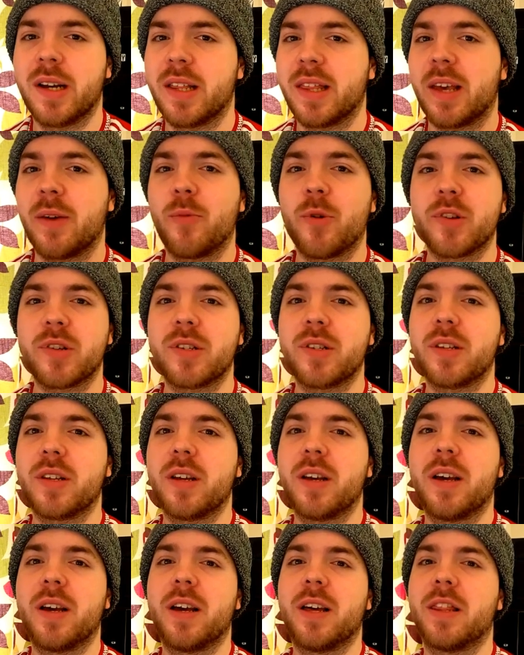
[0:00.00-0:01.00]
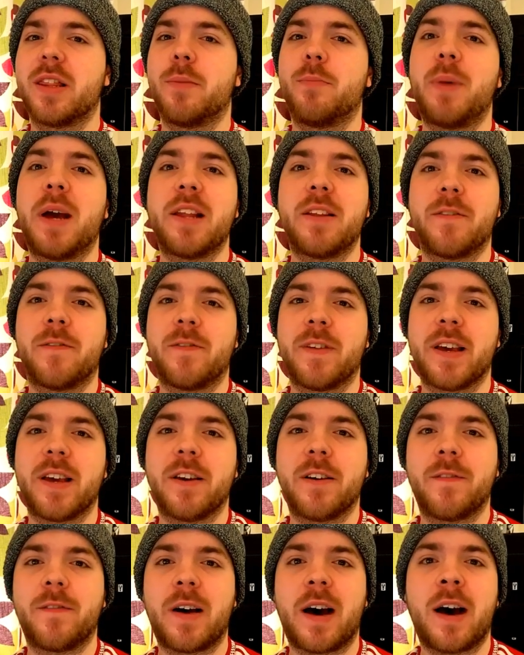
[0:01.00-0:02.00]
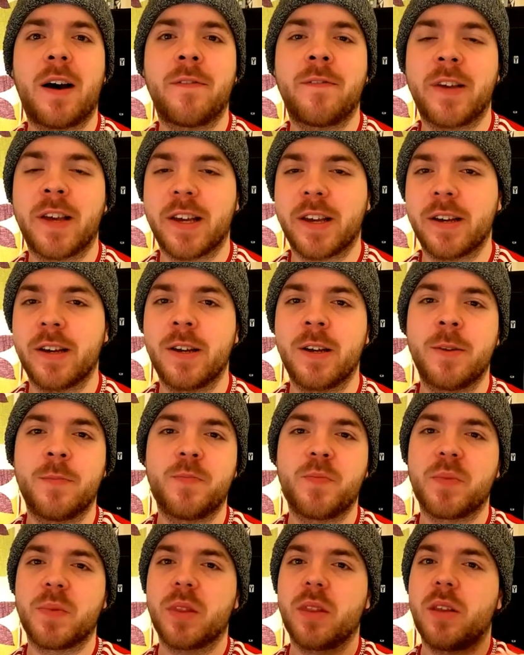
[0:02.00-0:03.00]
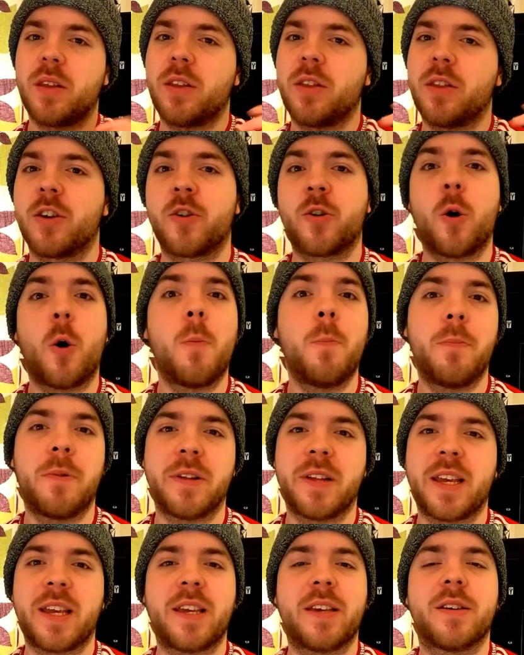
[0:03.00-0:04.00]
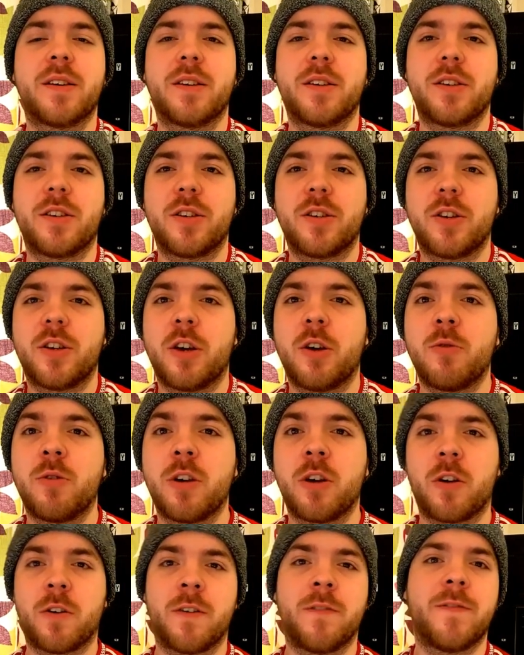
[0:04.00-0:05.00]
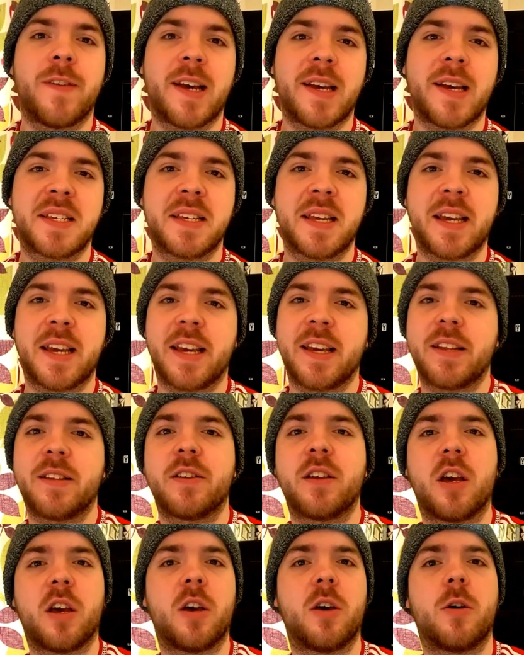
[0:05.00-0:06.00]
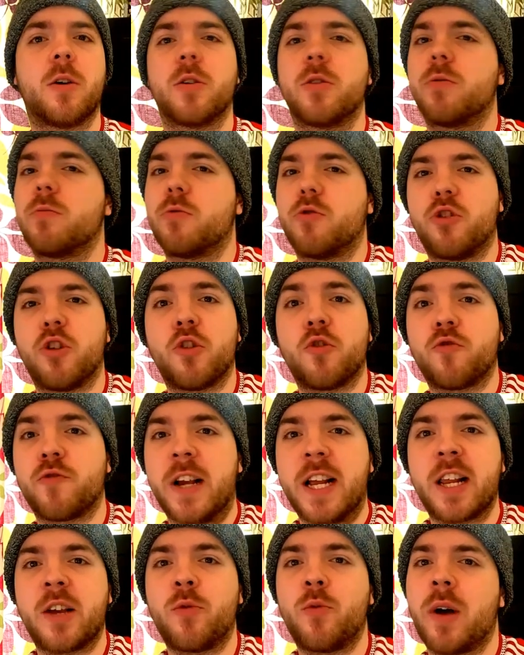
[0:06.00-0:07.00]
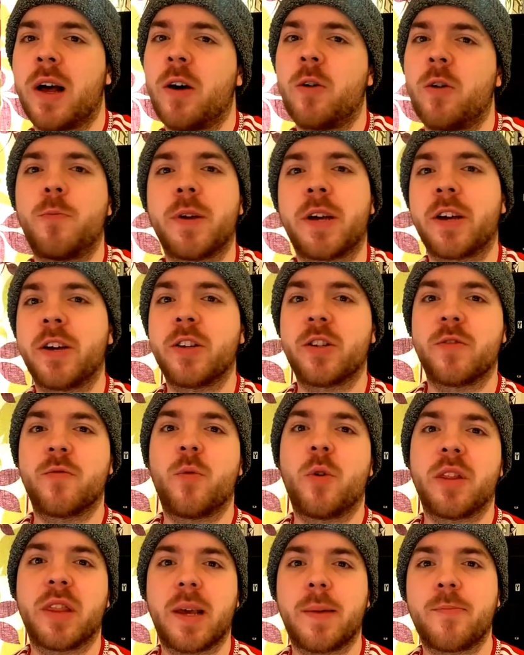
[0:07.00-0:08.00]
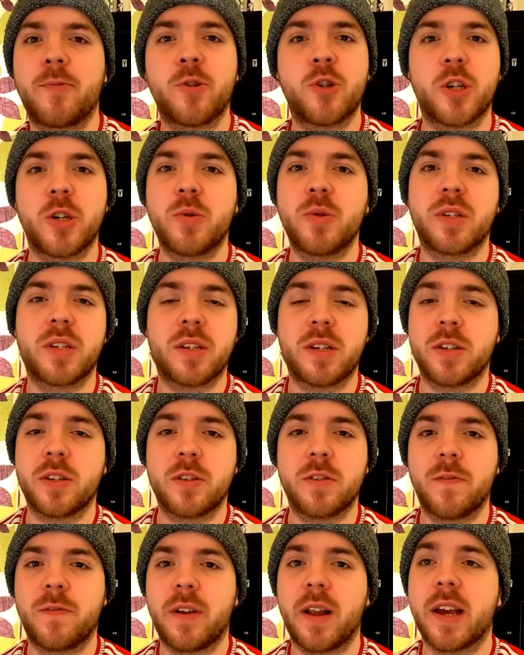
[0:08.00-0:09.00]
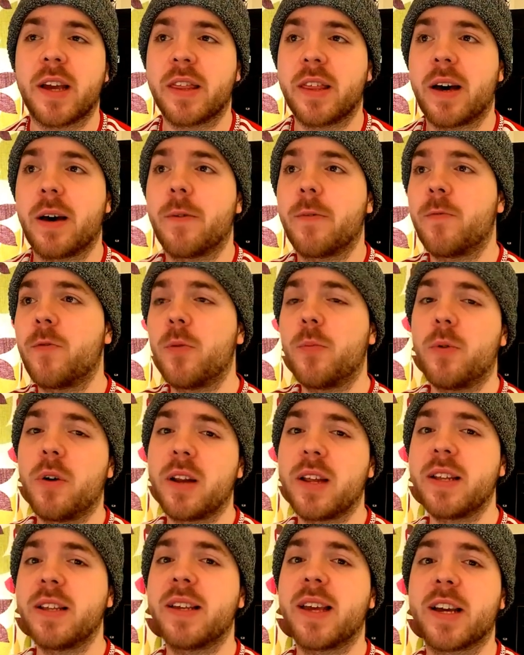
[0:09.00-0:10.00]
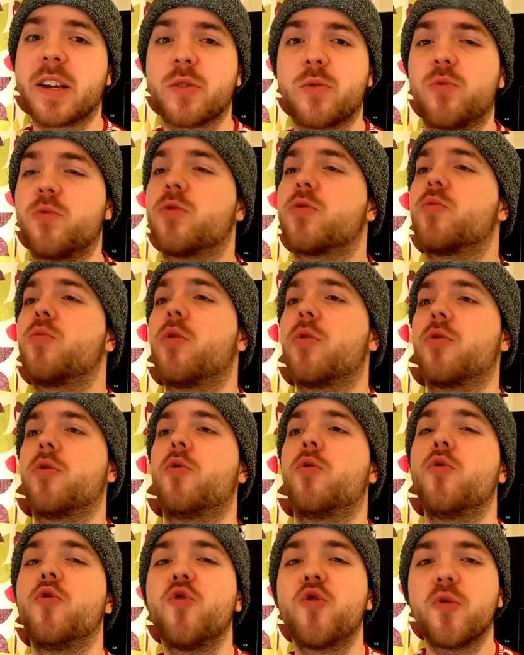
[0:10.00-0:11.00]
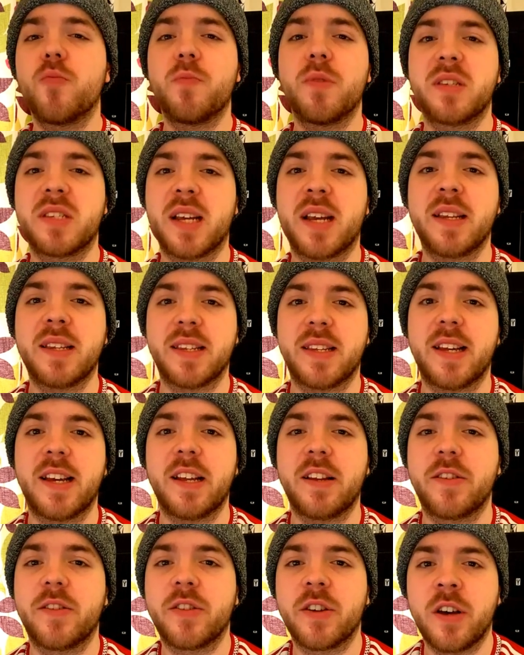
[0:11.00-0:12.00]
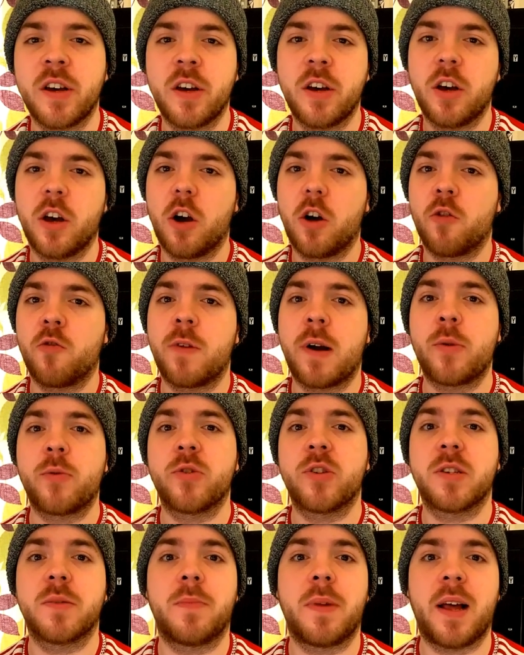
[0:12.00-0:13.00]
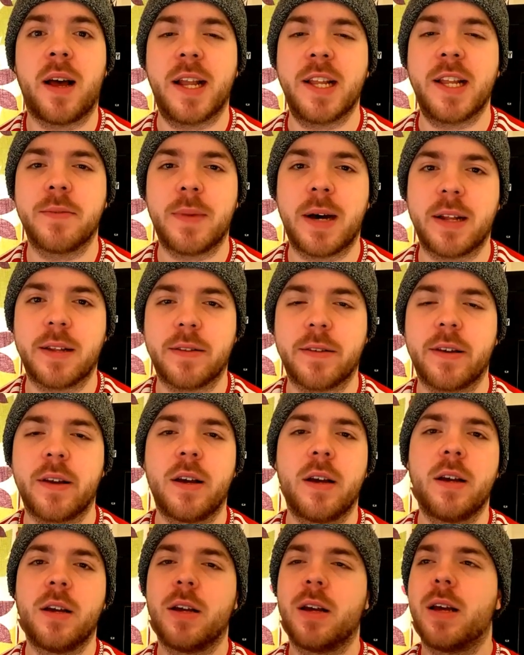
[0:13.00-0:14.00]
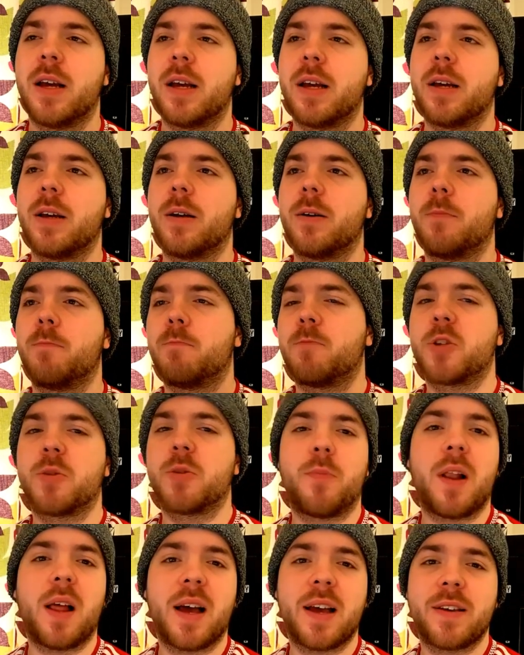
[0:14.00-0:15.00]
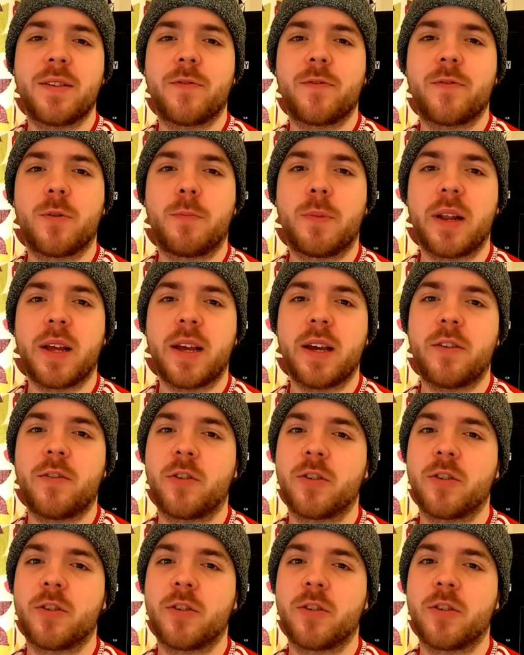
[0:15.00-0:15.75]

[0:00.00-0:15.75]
There wasn't the benefit of having the company who you're investing in do really well because of what they're producing and stuff like that. Football Index was 100% tailored around supply and demand. Supply for a player